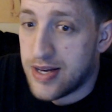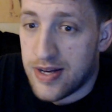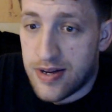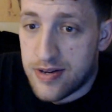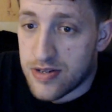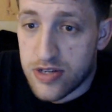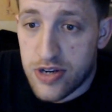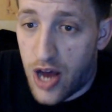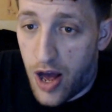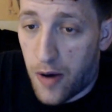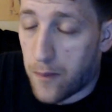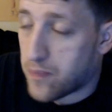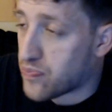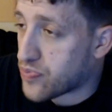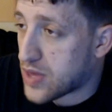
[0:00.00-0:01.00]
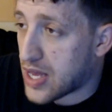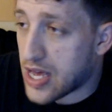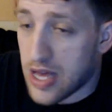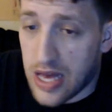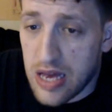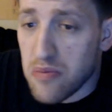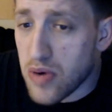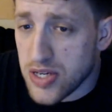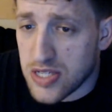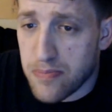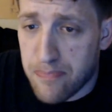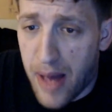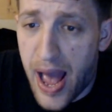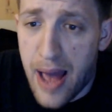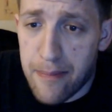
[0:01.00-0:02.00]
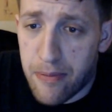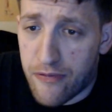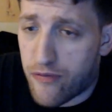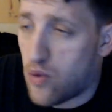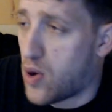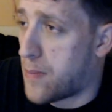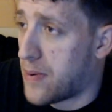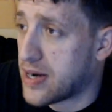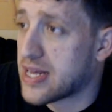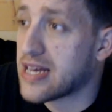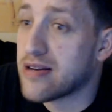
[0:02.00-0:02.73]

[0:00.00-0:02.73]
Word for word: You know, he, he wasn't bad before, but he,